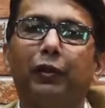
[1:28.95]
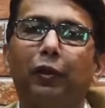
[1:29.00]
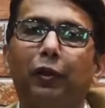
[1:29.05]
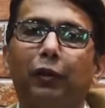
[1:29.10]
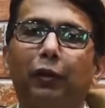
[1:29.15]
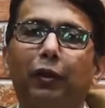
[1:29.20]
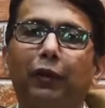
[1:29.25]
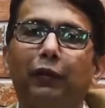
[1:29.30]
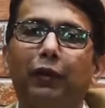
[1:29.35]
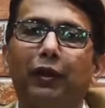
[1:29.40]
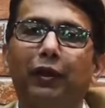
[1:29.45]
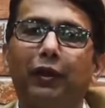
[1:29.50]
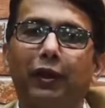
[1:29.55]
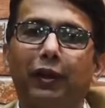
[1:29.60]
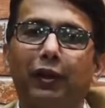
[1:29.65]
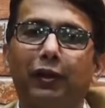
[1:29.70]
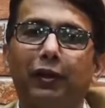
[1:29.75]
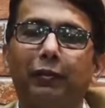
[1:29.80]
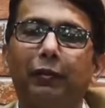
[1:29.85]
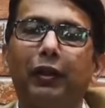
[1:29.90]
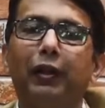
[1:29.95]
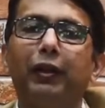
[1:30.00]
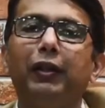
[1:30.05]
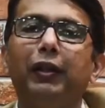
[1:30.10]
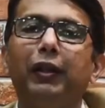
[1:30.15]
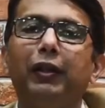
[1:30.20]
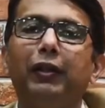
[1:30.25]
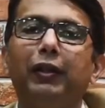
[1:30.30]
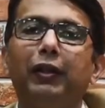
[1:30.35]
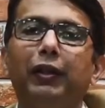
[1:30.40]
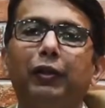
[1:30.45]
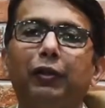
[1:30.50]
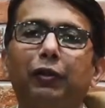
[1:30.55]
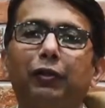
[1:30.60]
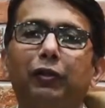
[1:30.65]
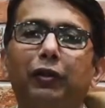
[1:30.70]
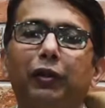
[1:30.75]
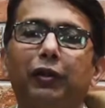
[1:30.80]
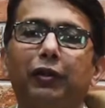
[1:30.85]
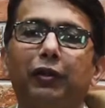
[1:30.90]
not only with us, but the other
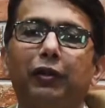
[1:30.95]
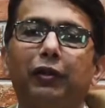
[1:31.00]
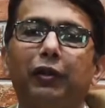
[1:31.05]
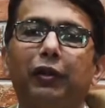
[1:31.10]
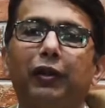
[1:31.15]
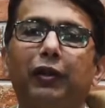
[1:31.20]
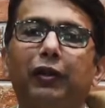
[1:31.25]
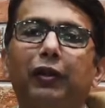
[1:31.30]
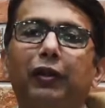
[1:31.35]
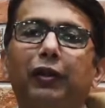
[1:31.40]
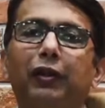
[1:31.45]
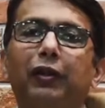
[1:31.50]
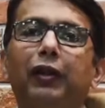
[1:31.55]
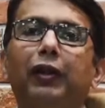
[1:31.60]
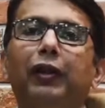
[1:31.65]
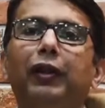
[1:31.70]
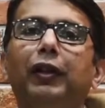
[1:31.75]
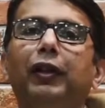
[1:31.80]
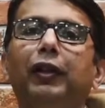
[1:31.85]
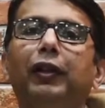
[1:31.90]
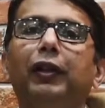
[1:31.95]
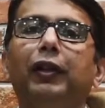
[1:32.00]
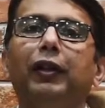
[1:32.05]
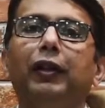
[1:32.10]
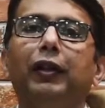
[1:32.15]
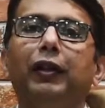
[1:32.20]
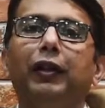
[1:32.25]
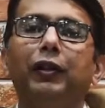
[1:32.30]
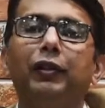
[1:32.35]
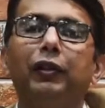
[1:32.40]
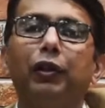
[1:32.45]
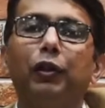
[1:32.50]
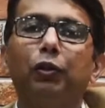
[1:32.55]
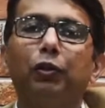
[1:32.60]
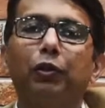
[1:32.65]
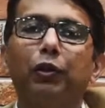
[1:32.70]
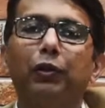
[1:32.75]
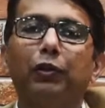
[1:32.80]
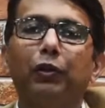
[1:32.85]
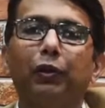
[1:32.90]
associations and other
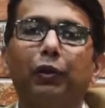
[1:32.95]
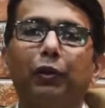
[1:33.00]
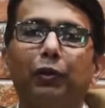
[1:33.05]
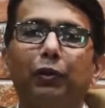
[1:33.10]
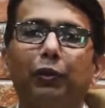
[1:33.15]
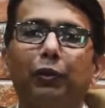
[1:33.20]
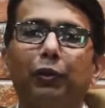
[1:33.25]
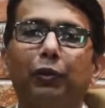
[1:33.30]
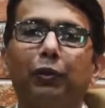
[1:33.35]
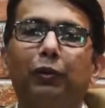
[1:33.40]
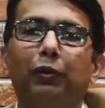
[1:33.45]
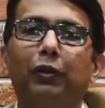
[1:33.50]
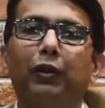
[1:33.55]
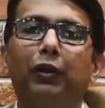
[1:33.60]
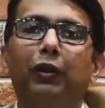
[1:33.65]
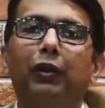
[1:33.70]
institutions also